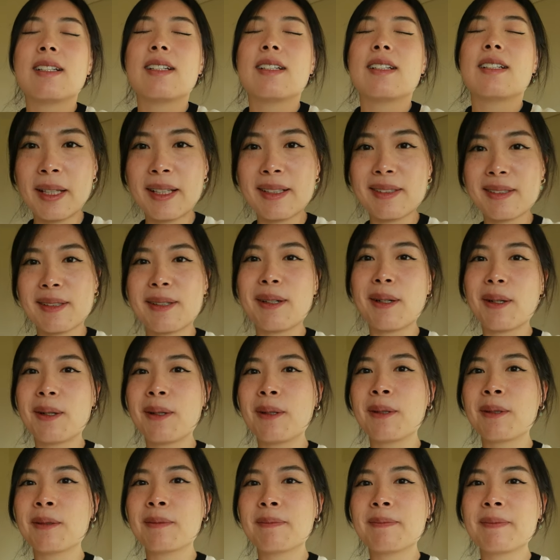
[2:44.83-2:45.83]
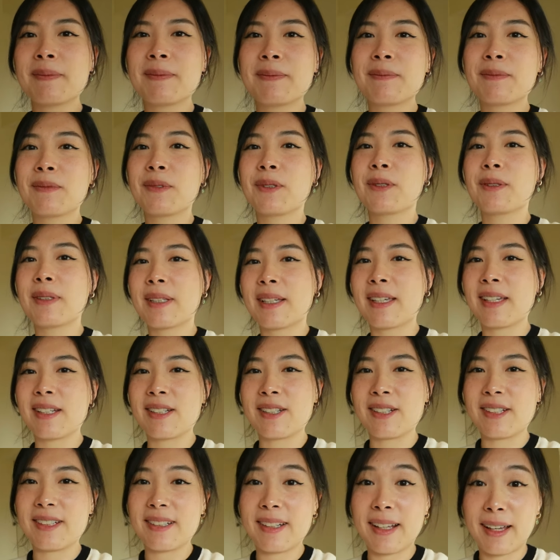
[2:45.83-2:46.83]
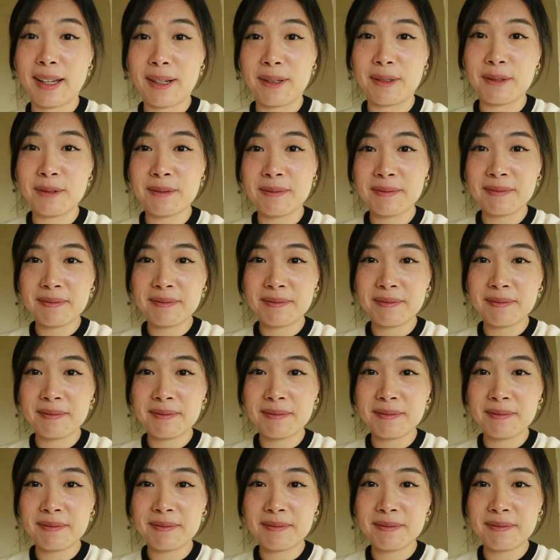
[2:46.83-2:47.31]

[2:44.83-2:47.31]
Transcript: Let's go to the kitchen now.